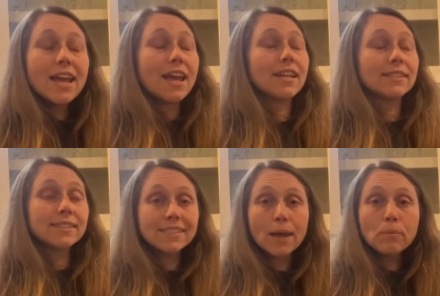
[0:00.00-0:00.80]
and
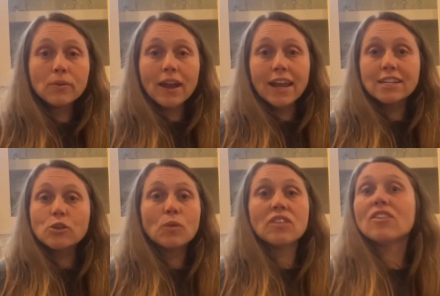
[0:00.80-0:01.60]
separate
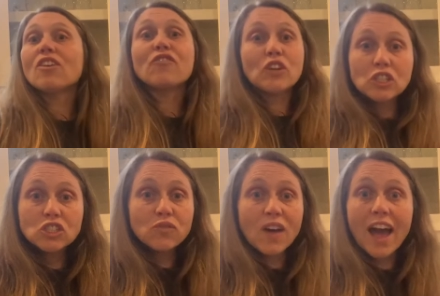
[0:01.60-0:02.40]
within the
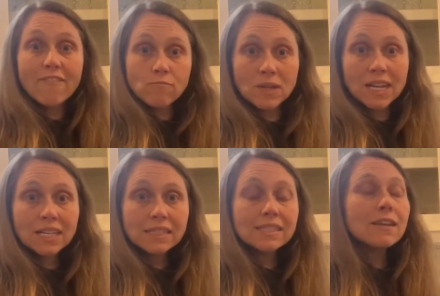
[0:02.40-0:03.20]
first five
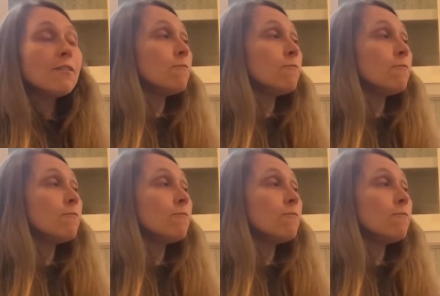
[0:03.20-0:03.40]
minutes,